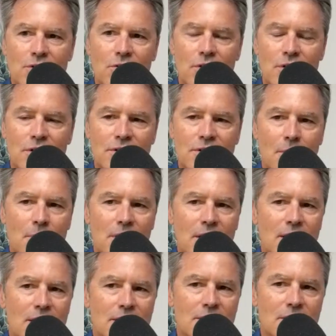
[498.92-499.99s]
that somebody
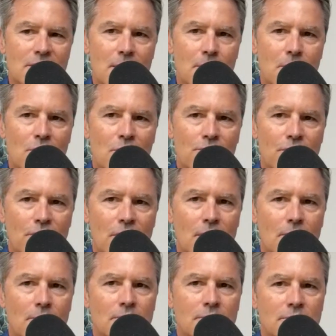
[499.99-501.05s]
has assembled
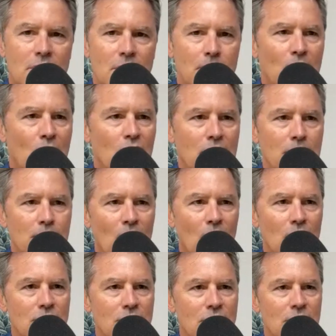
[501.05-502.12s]
from component
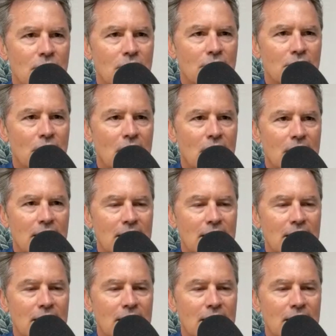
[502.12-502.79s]
parts that they find,